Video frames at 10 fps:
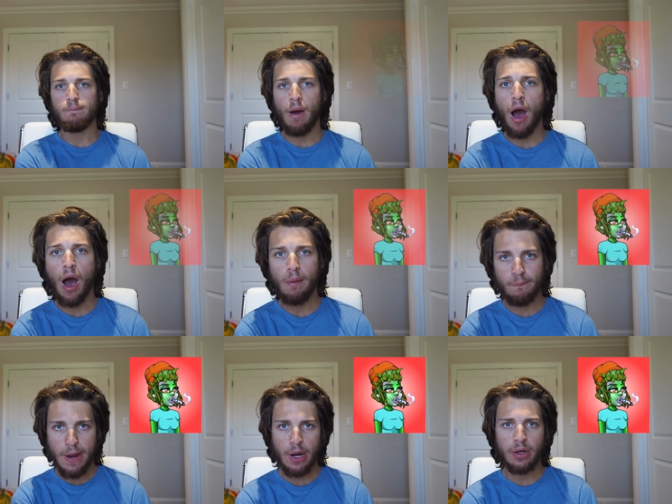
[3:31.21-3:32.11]
uh,
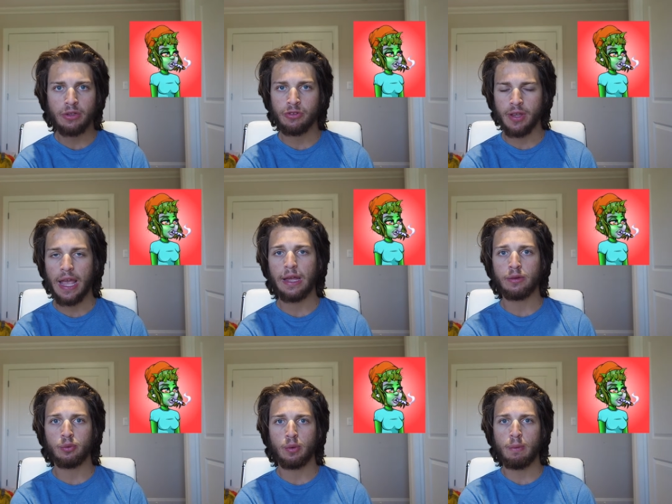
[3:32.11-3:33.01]
Mary
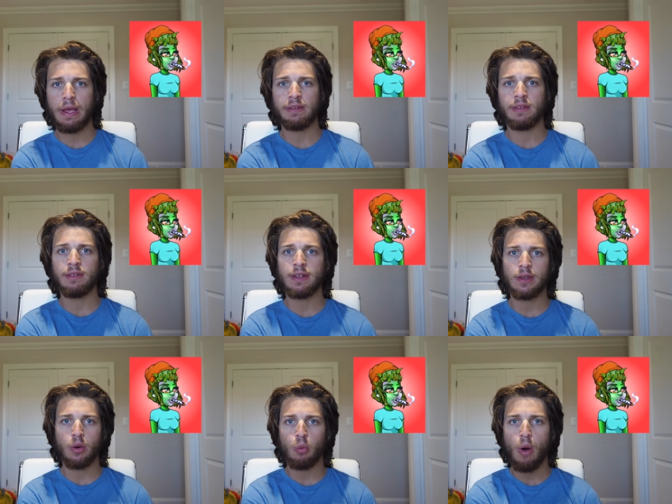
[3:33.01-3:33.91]
Jane's were basically
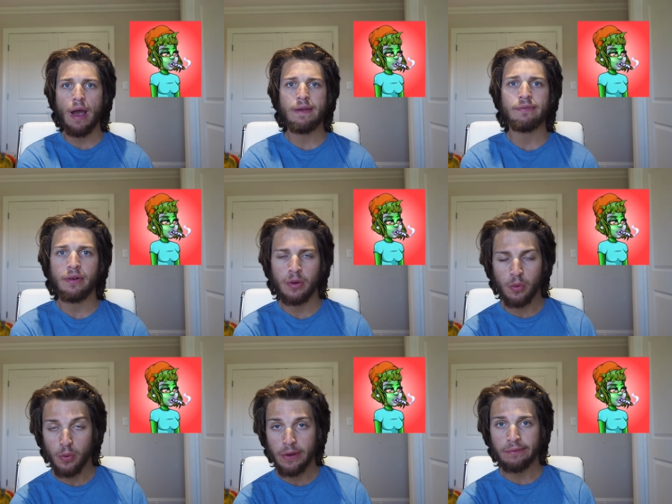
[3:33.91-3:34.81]
the wife
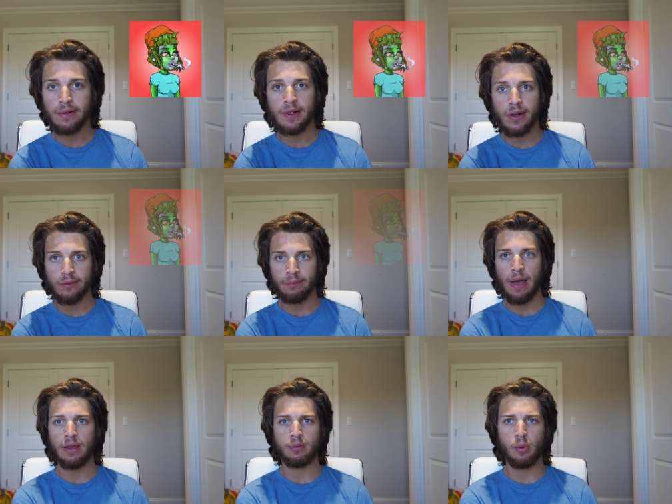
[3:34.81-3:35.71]
equivalent of
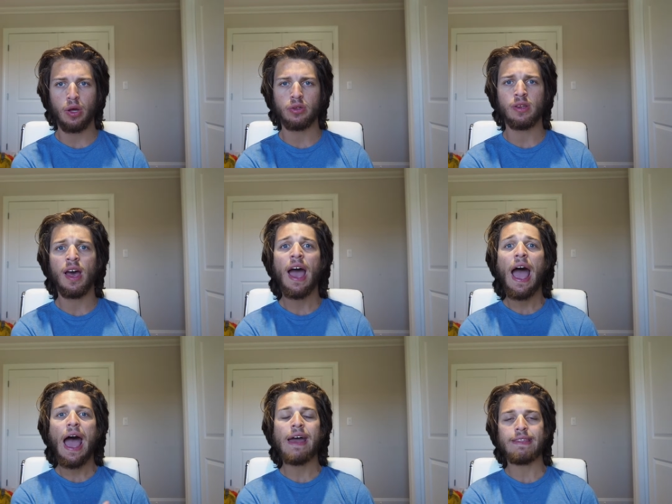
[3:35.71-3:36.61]
Best Buds,
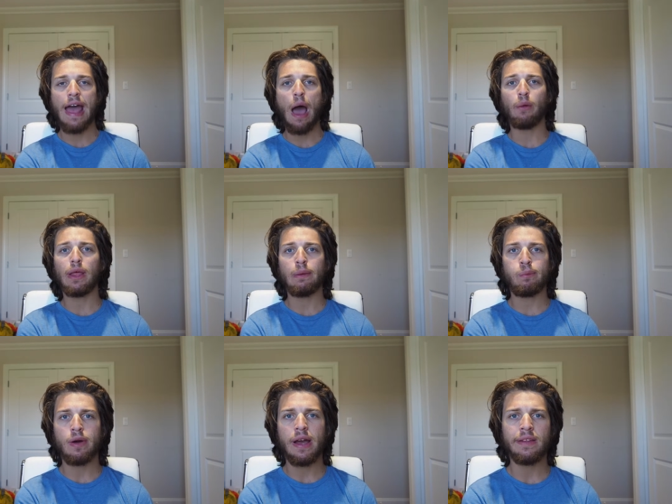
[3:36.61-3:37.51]
and now they
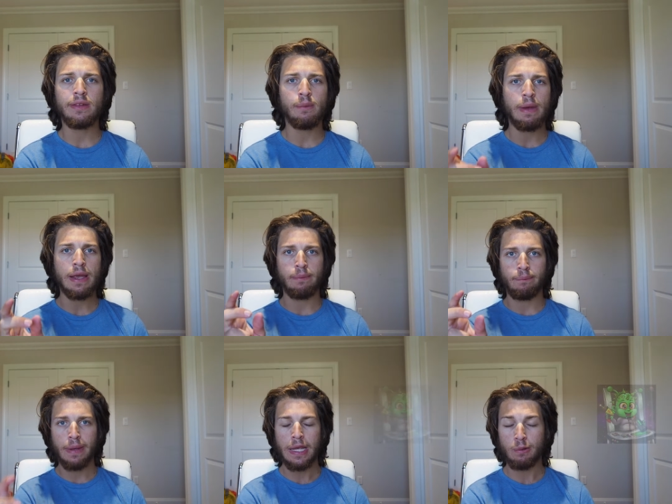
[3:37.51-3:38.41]
plan to make
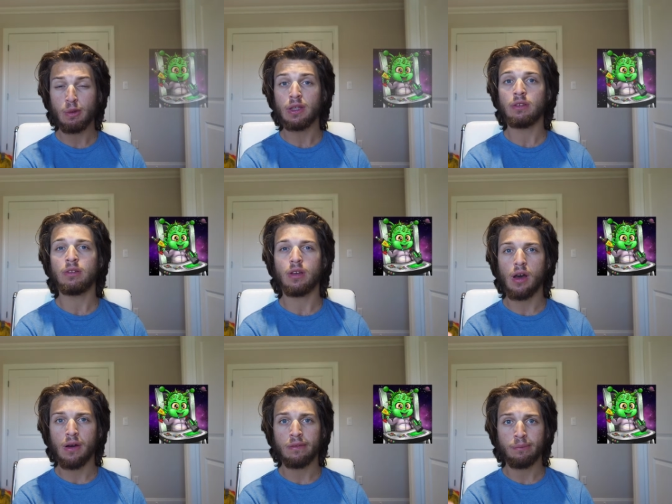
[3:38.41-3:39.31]
babies
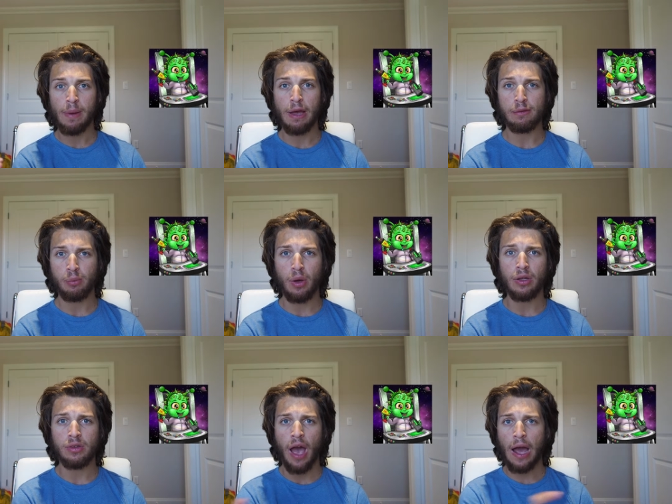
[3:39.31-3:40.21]
of Best
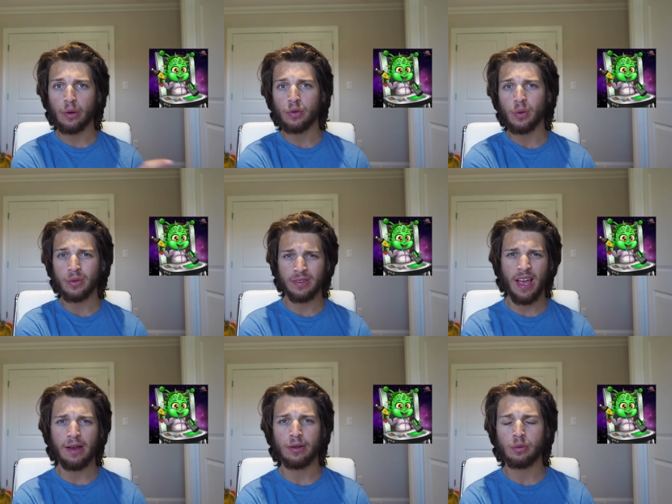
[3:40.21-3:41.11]
Buds. I don't know
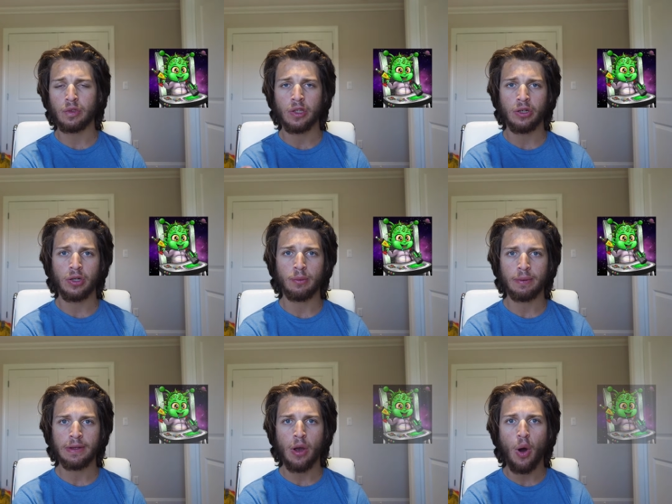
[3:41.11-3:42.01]
exactly what they're going to
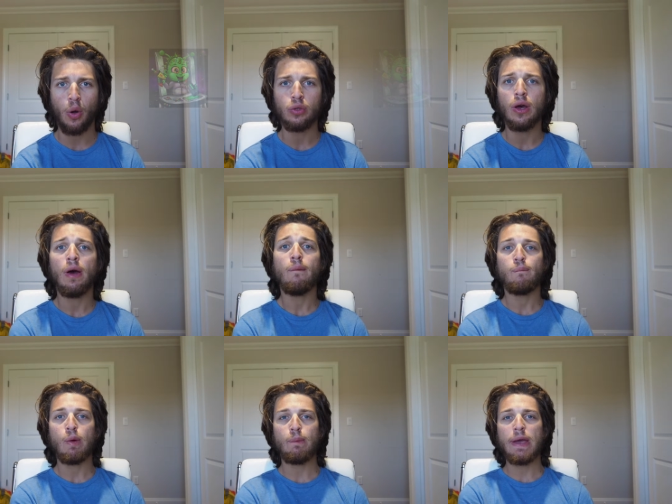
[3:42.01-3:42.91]
be called,
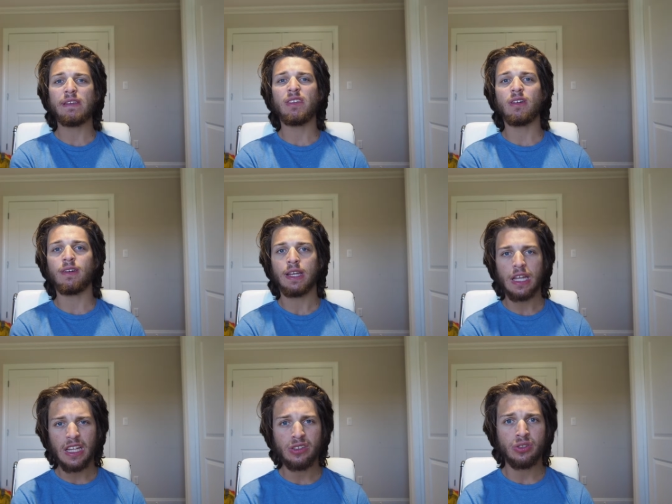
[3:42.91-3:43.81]
but basically
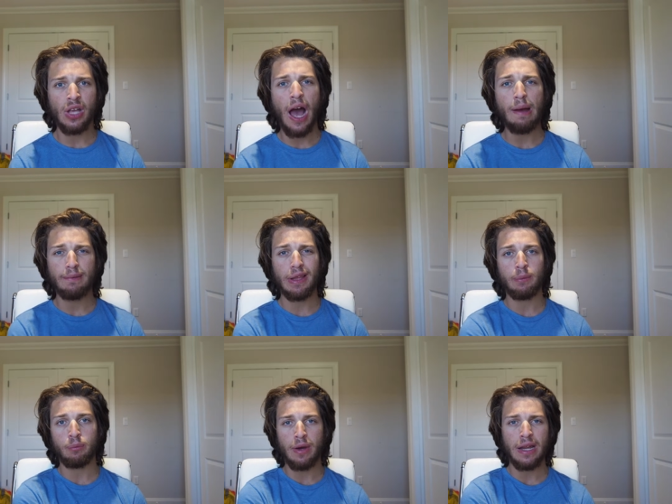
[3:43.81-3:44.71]
each time
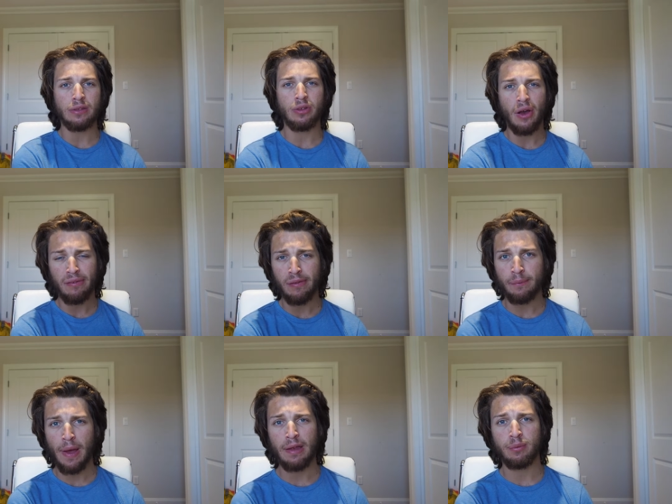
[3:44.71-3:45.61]
they branch off
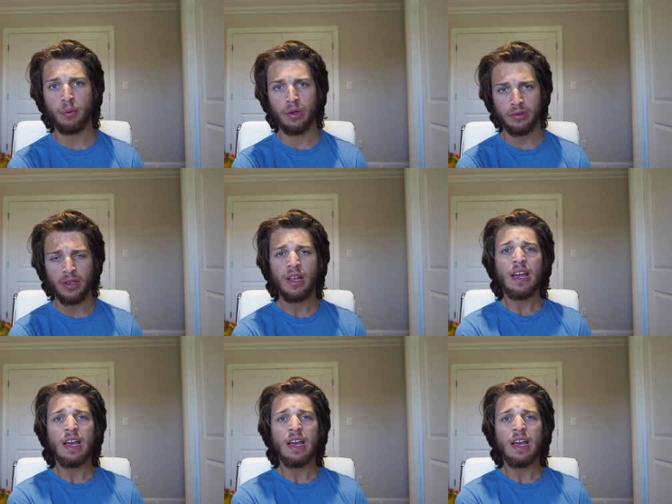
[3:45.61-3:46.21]
of Best Buds